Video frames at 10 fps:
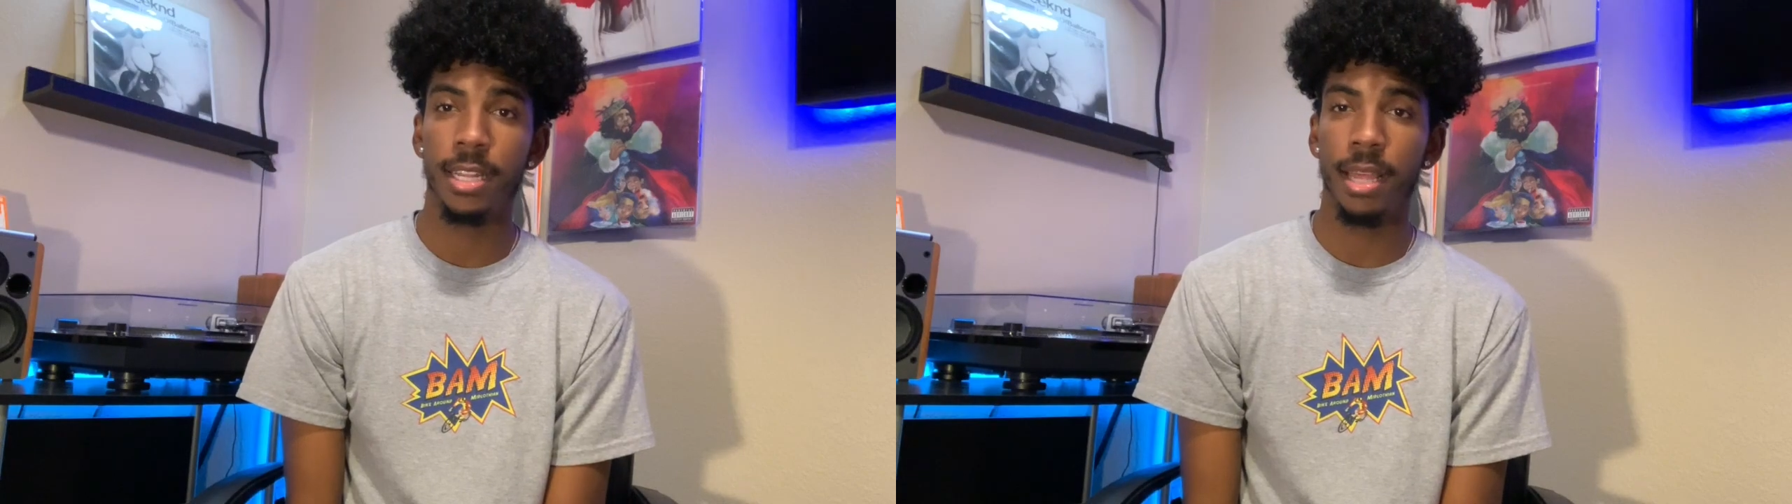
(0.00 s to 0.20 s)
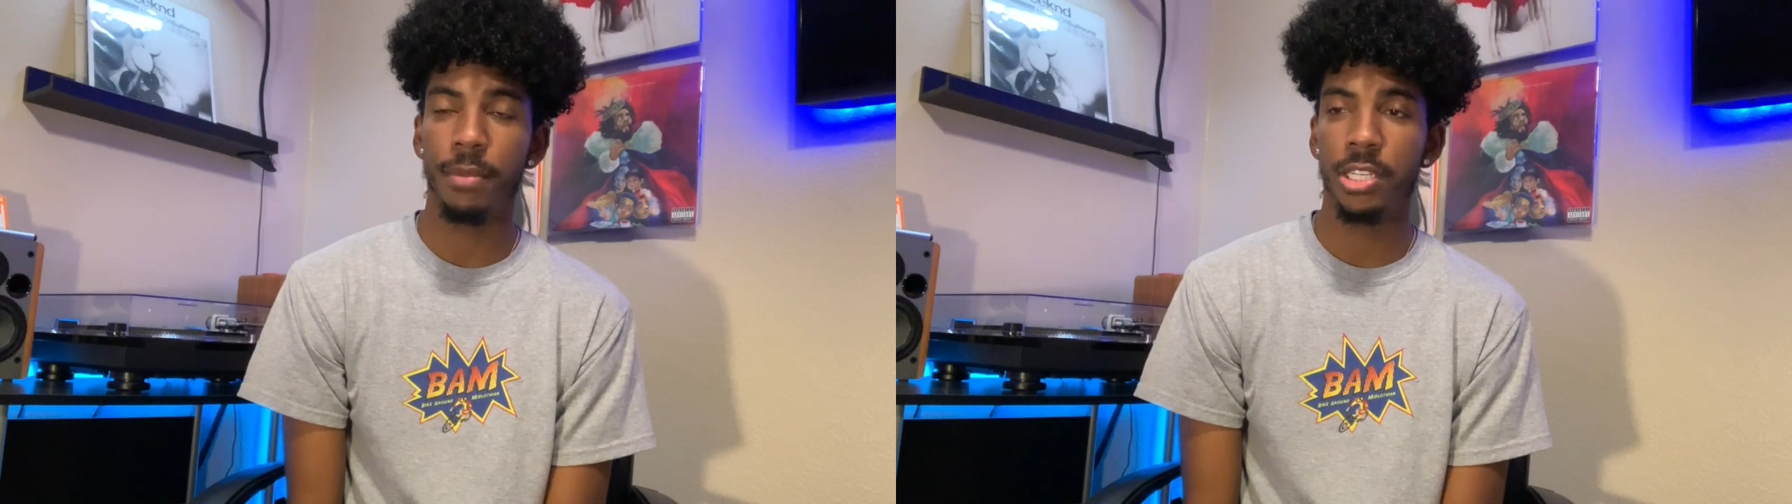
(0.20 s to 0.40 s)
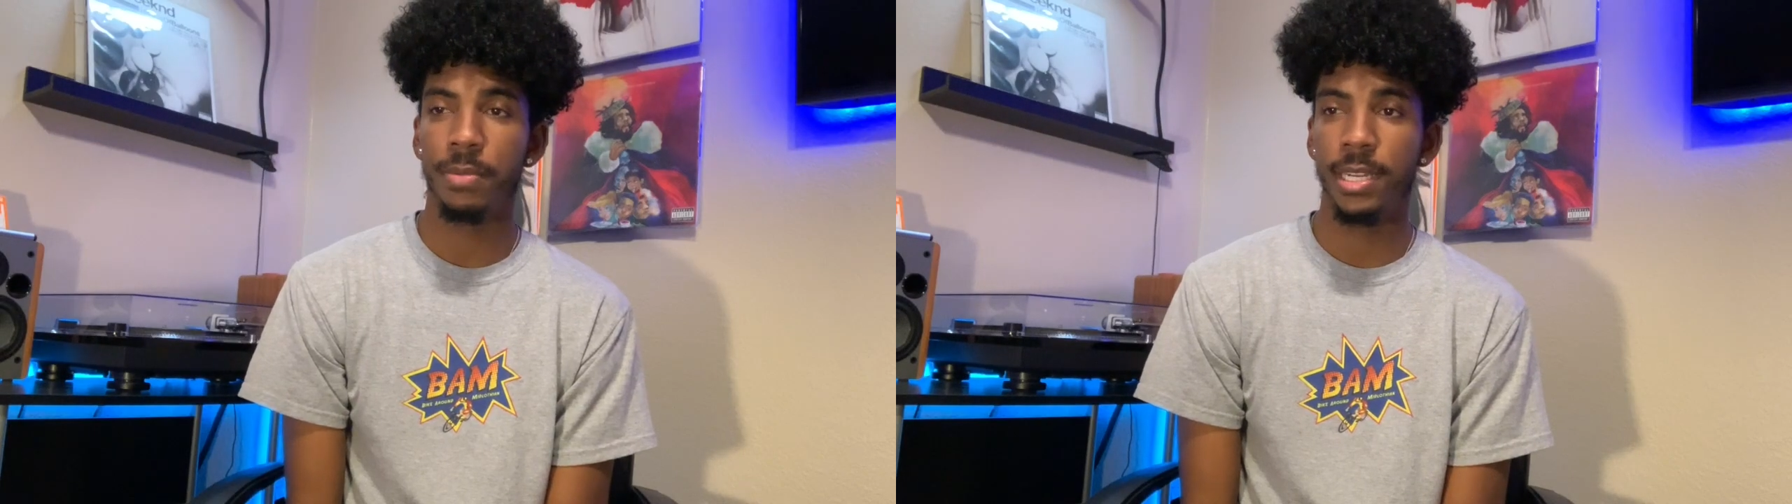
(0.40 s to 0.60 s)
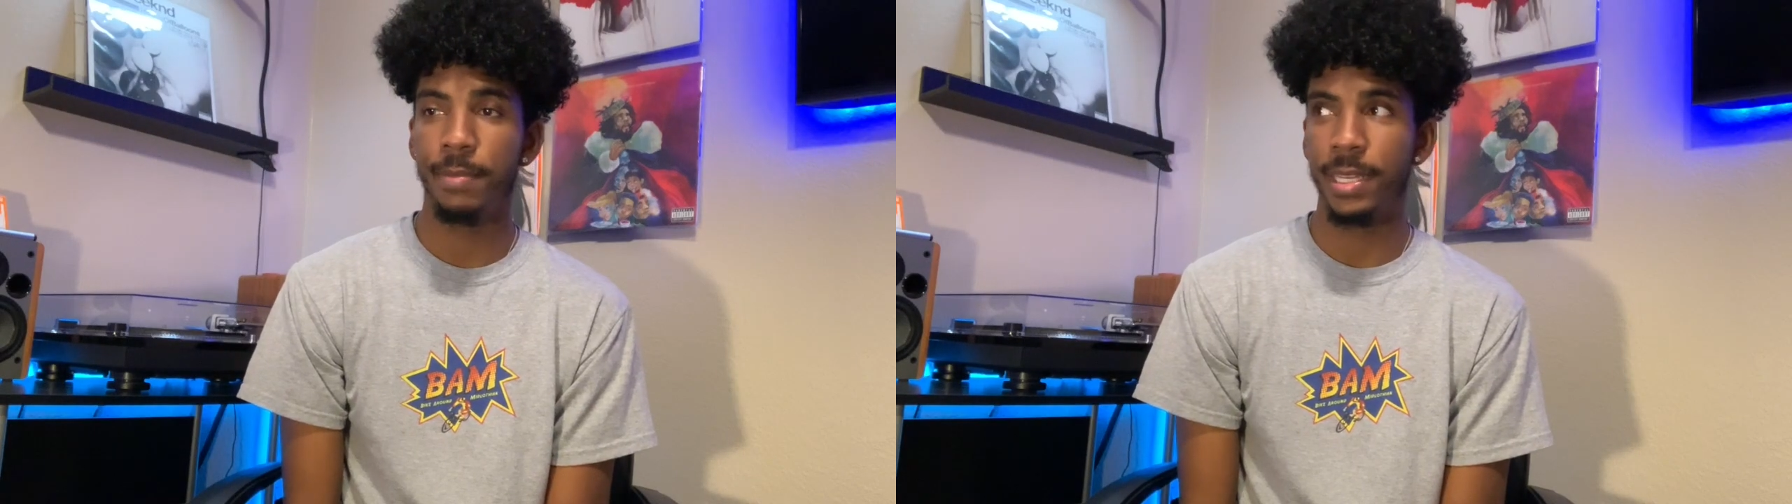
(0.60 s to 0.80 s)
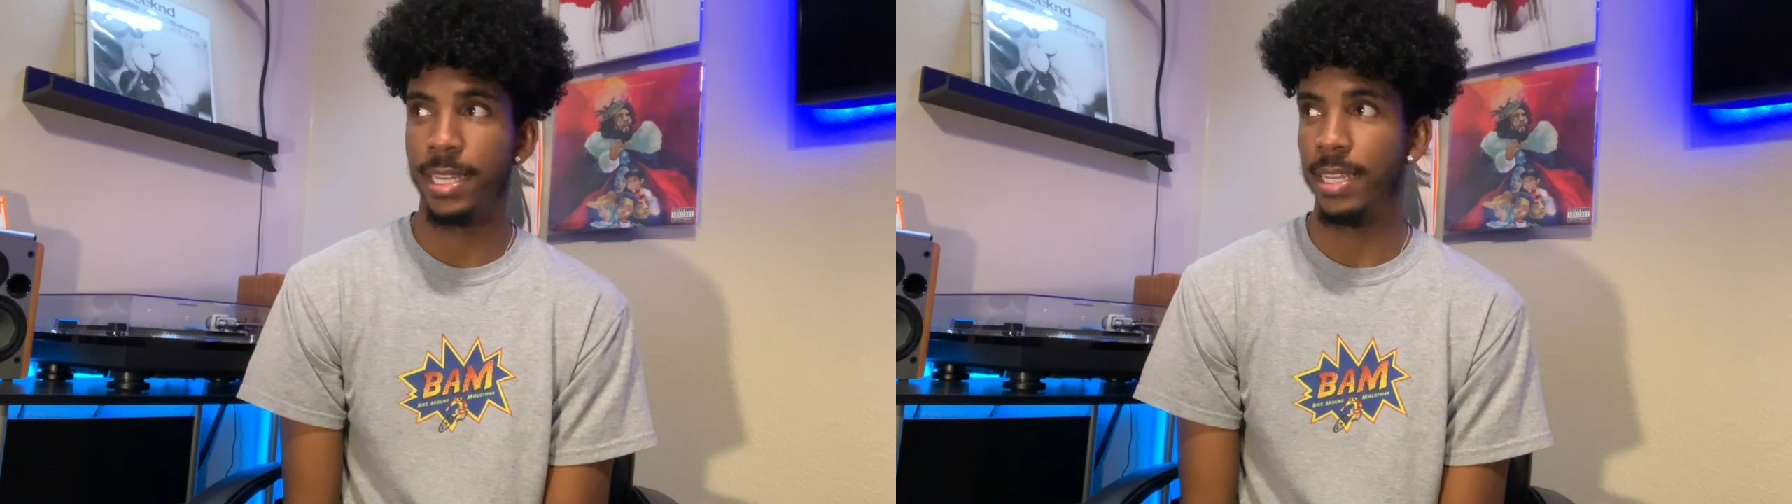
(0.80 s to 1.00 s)
that much money
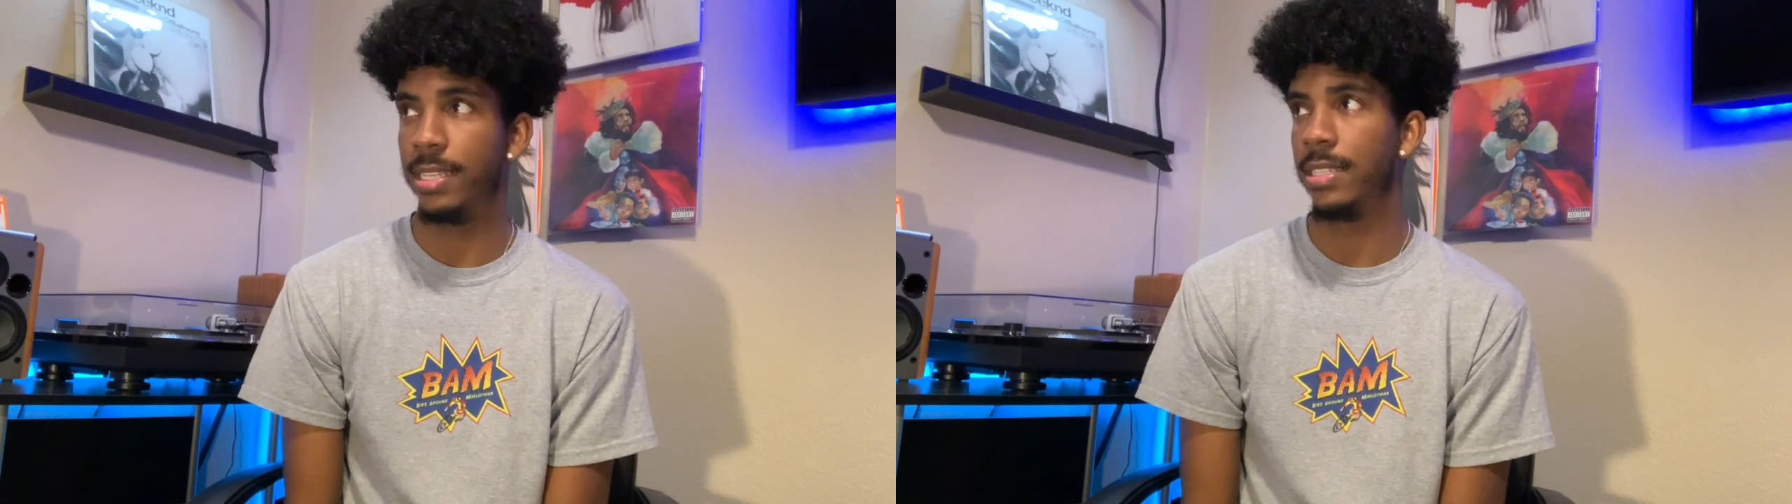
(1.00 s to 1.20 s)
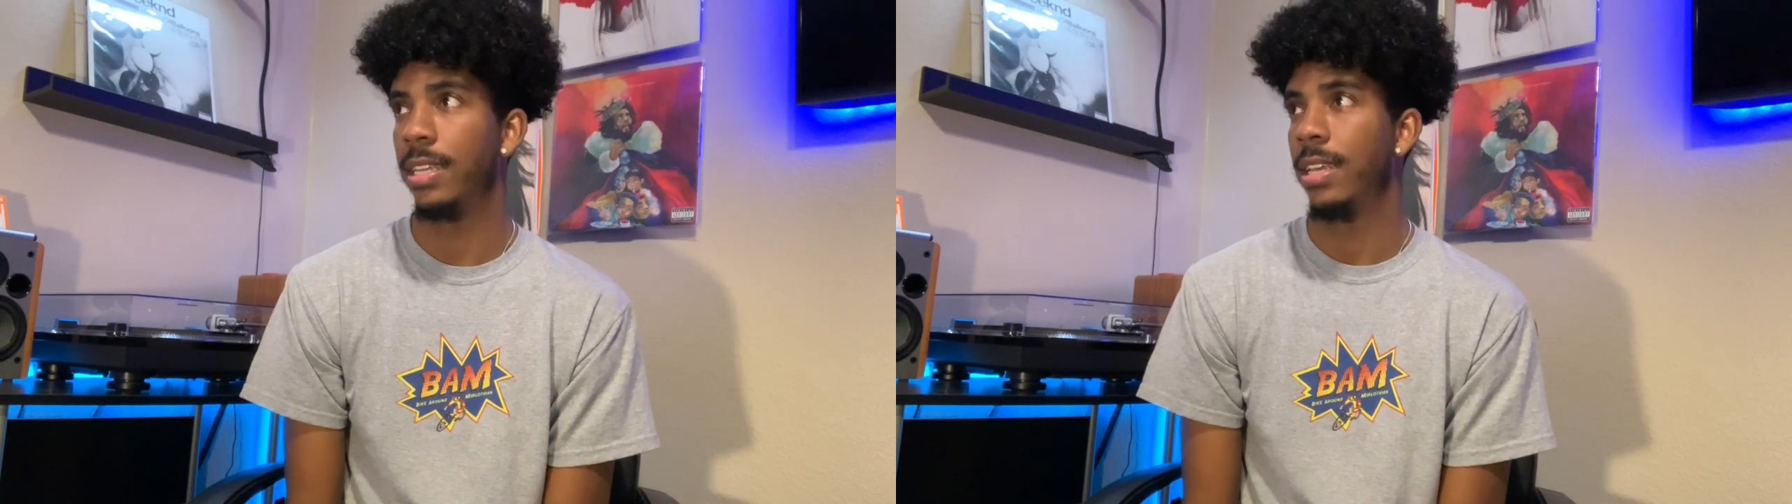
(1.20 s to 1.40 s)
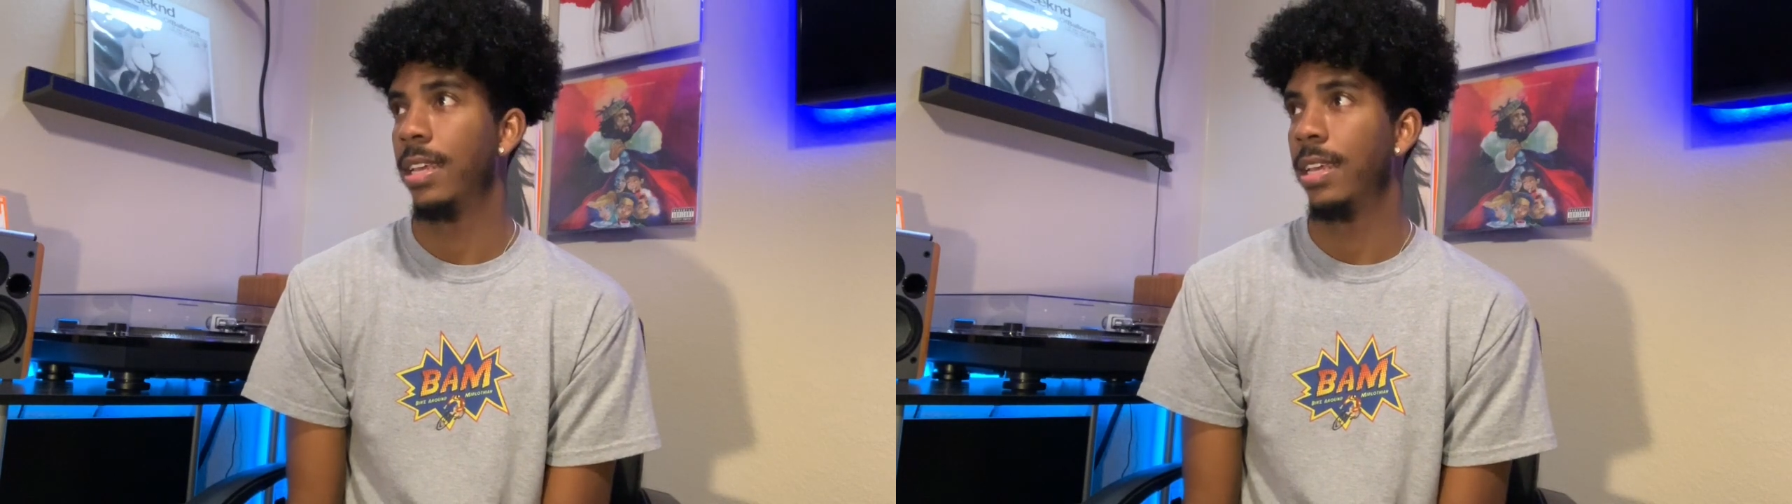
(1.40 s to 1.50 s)
because,